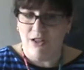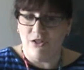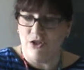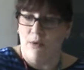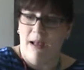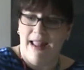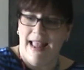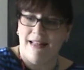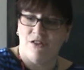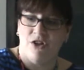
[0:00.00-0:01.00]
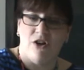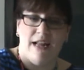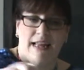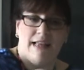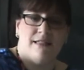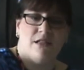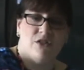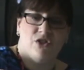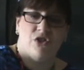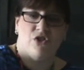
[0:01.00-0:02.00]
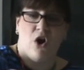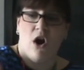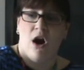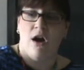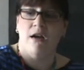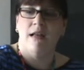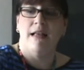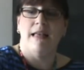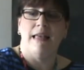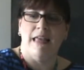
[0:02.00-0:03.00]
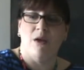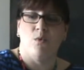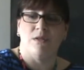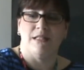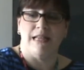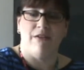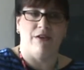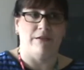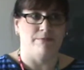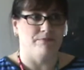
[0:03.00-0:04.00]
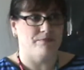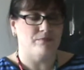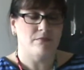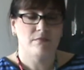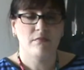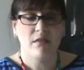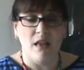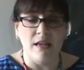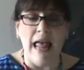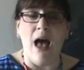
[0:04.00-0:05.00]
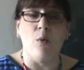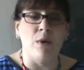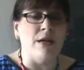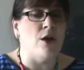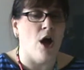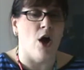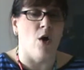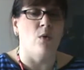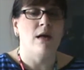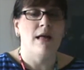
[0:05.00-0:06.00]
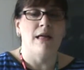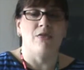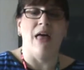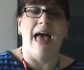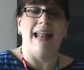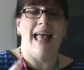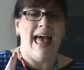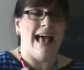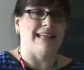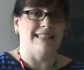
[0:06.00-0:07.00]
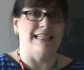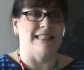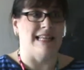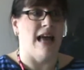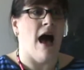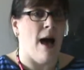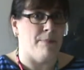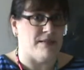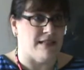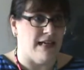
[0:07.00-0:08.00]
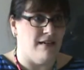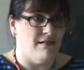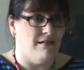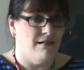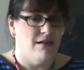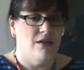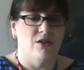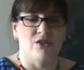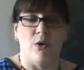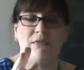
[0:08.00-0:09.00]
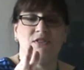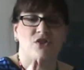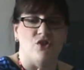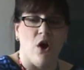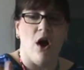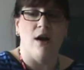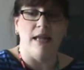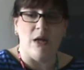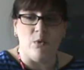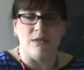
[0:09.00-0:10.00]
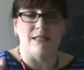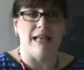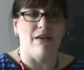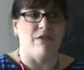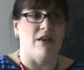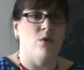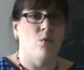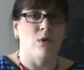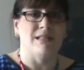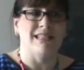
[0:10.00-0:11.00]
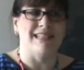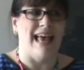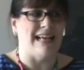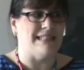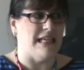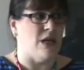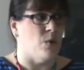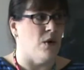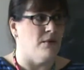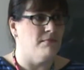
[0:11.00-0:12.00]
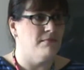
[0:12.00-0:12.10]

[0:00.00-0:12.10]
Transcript: So my answer is star equals 7. Now we know that x is the opposite. So if star equals 7, what does x equal?